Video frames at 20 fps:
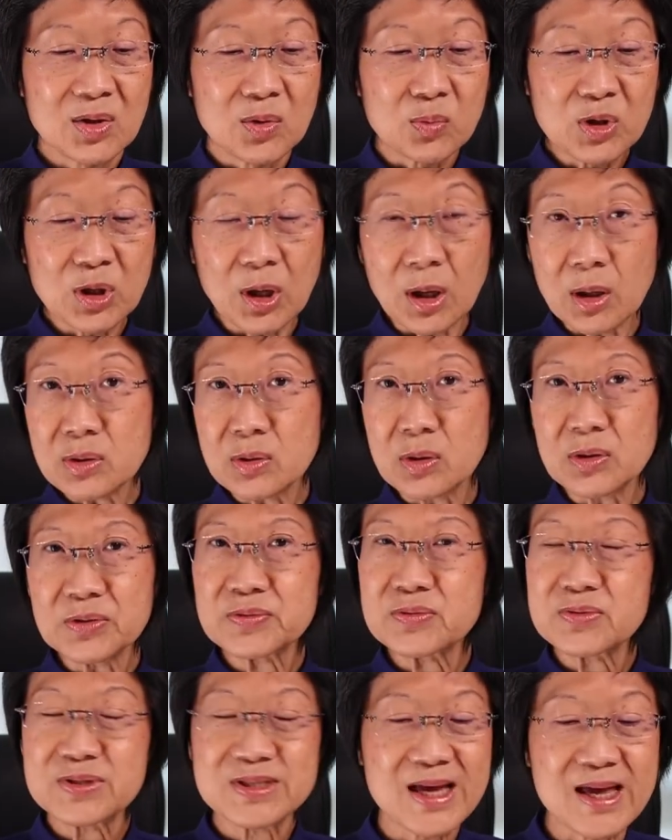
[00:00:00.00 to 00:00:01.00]
We all go
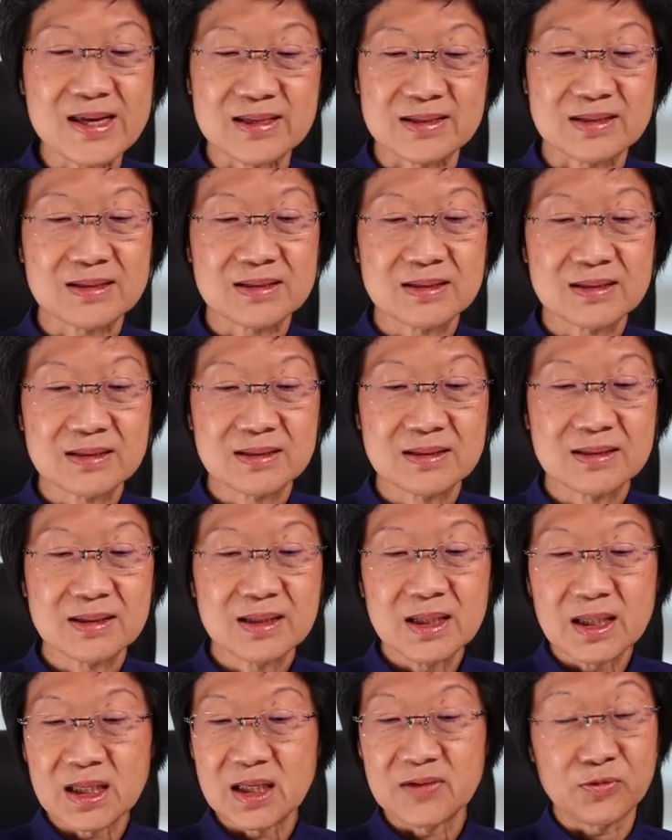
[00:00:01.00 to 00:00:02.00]
through tests.
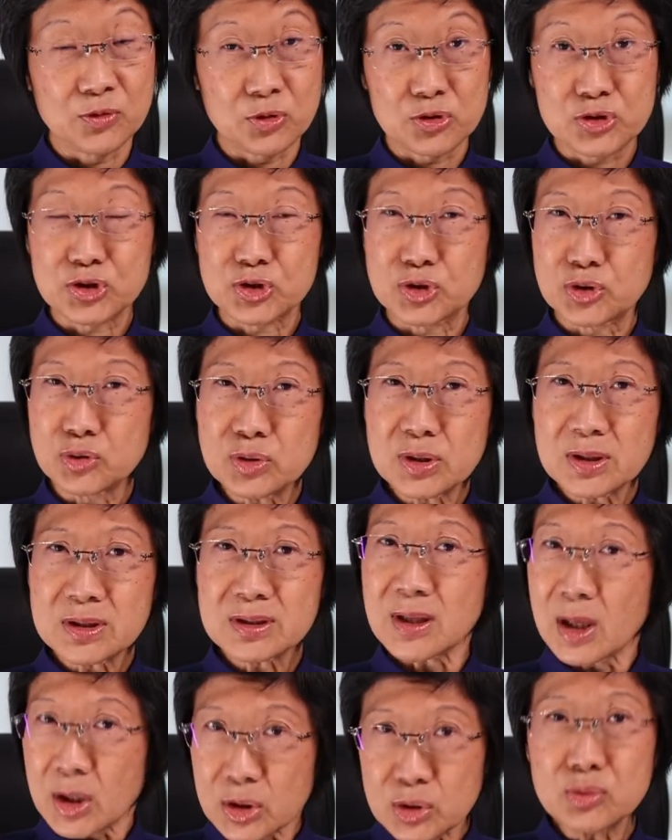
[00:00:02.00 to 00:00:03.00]
If you're a
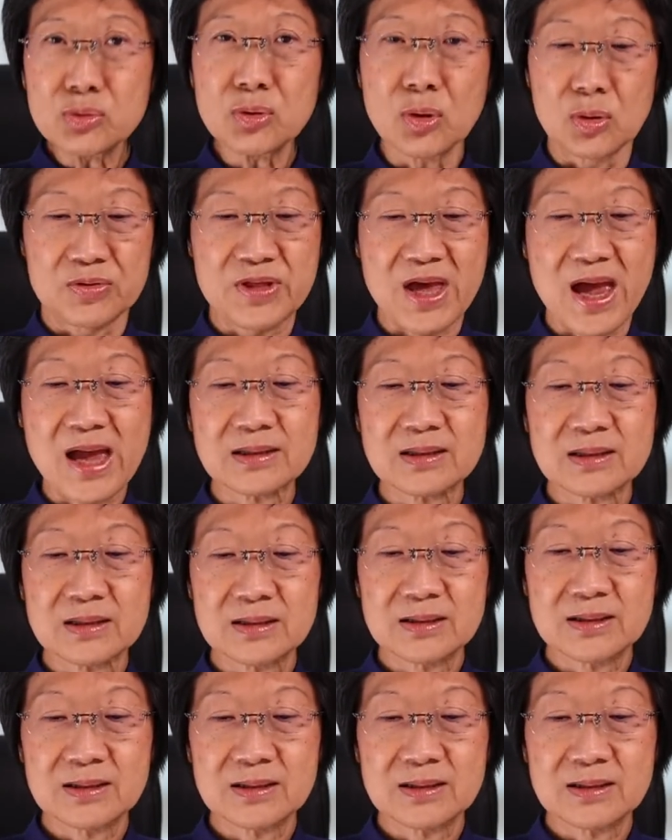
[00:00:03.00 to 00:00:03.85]
student, you know that.